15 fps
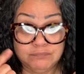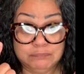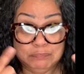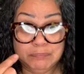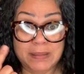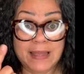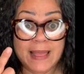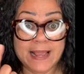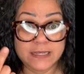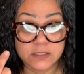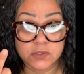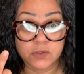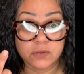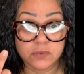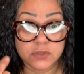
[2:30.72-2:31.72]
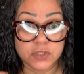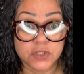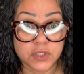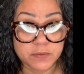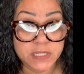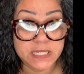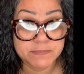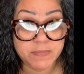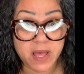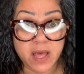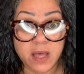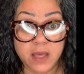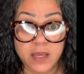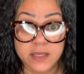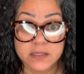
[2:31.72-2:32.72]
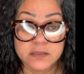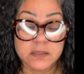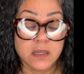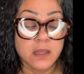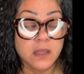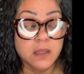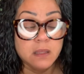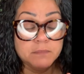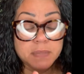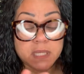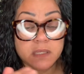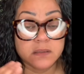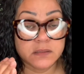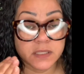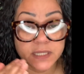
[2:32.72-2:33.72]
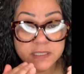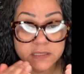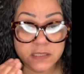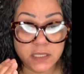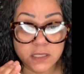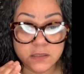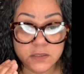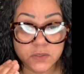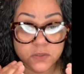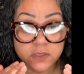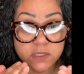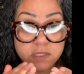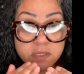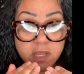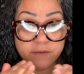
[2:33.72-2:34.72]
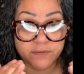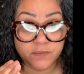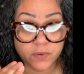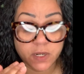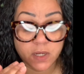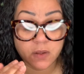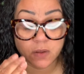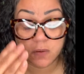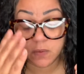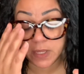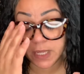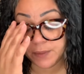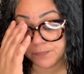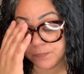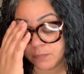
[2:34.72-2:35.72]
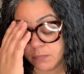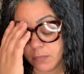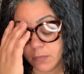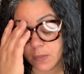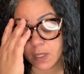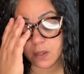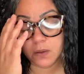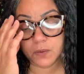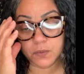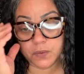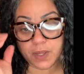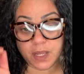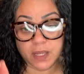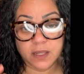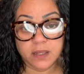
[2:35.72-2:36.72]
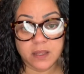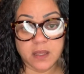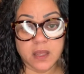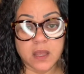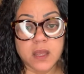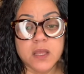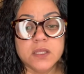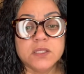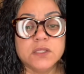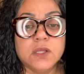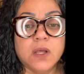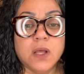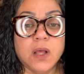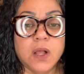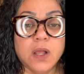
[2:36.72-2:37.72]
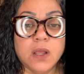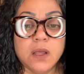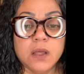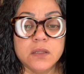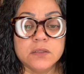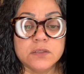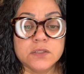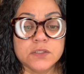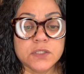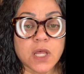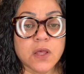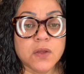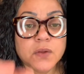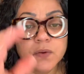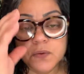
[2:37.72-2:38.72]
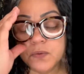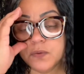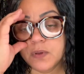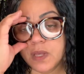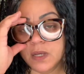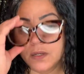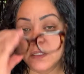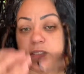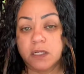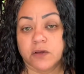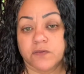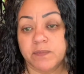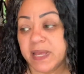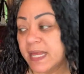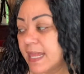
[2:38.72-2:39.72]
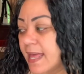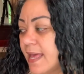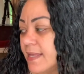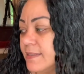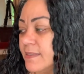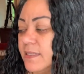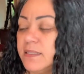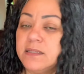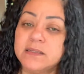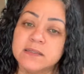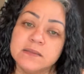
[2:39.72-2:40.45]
black circles underneath my eyes, because they seem to never want to go away. Okay, so I'm going to take off my glasses,